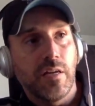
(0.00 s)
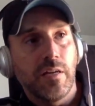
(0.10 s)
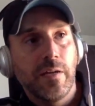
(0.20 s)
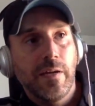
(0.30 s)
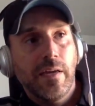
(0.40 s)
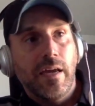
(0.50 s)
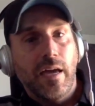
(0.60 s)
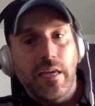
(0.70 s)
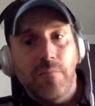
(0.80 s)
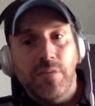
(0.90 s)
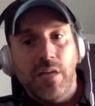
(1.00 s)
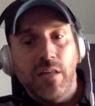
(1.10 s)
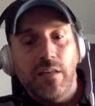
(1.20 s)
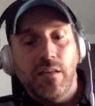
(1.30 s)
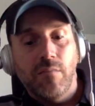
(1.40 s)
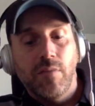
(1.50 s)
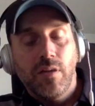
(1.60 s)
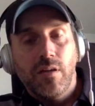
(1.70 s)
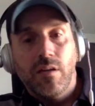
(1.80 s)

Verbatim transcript: and I keep telling them,